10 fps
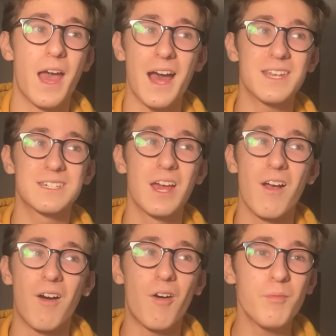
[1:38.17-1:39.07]
And
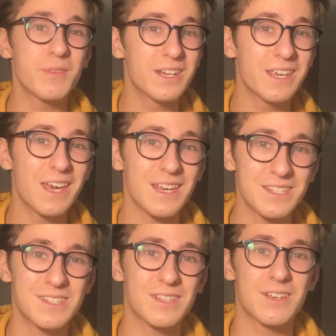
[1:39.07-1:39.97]
I'm going to
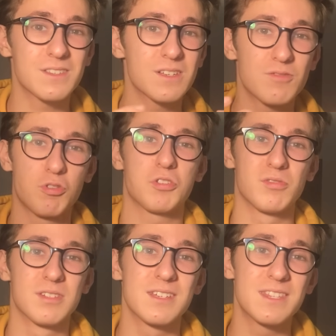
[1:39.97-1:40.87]
guess, because it's
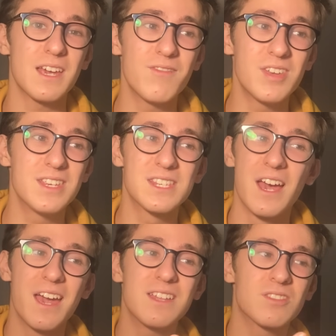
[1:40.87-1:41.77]
Russell T Davies,
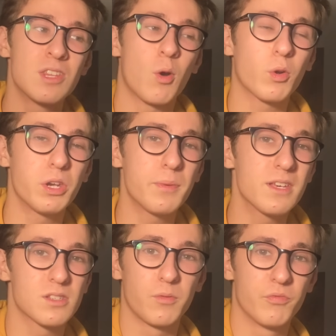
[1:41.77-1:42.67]
it's not going to be
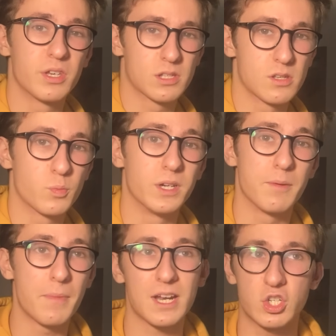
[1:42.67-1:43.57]
as obvious as we'd
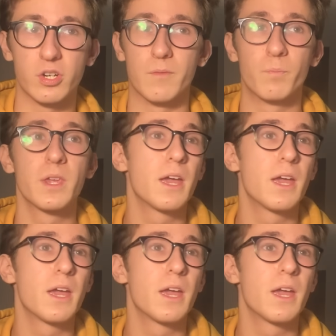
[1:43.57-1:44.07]
imagine.